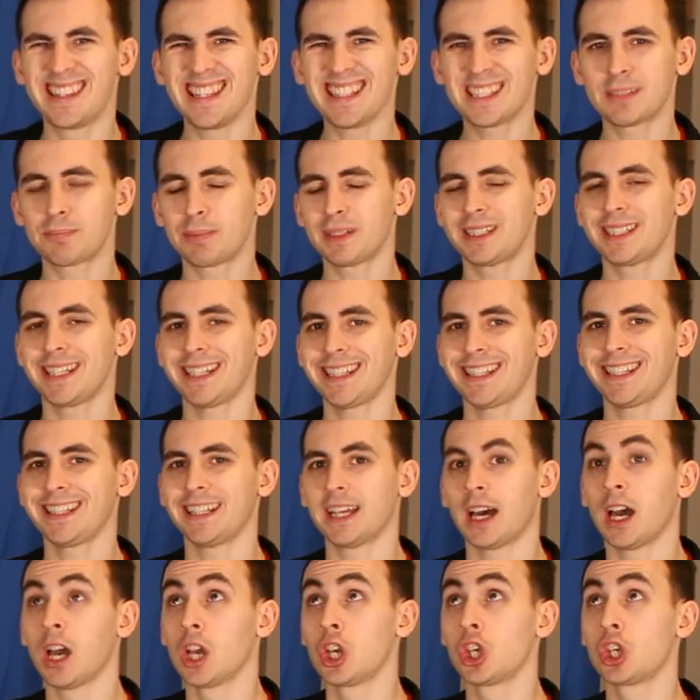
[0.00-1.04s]
This
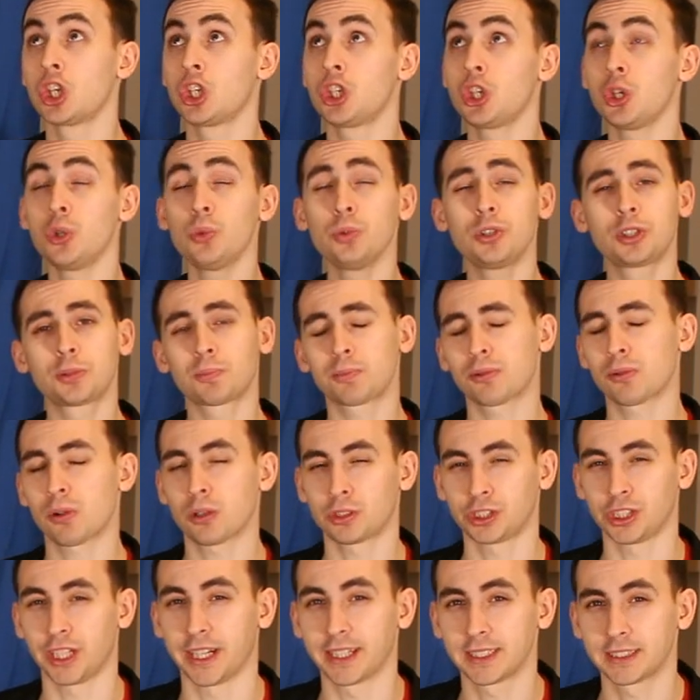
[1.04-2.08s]
particular huge
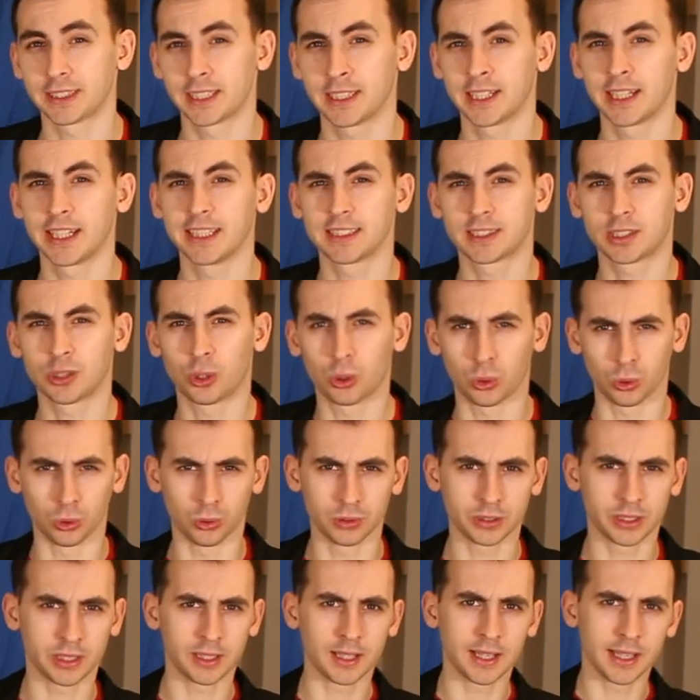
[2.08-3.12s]
project is
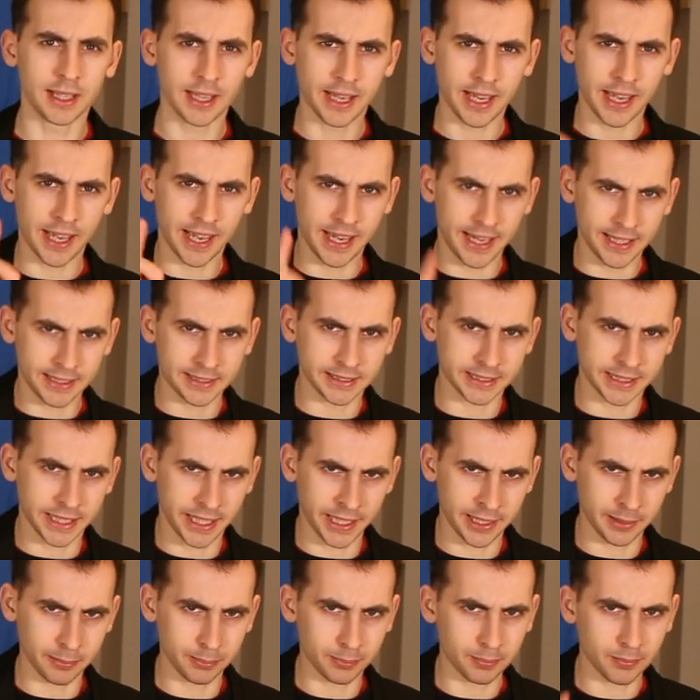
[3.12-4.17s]
called
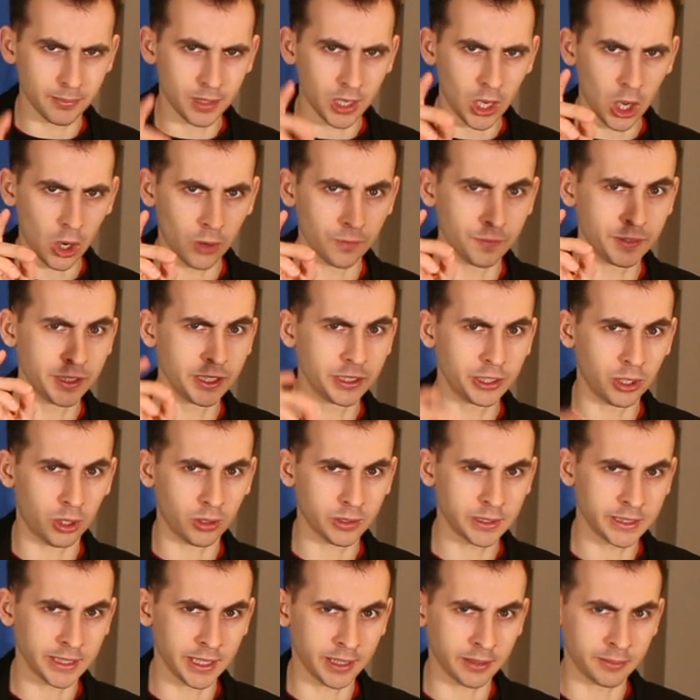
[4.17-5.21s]
Endgame of the
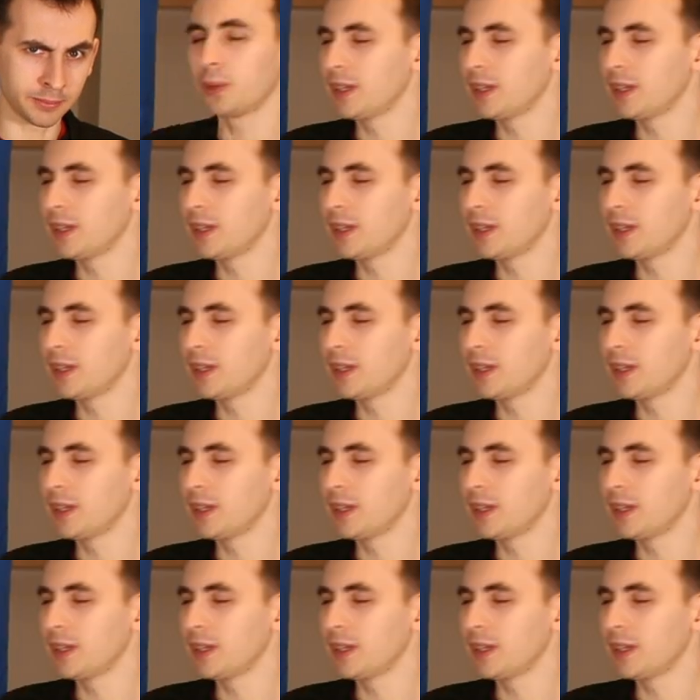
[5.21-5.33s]
Doctor.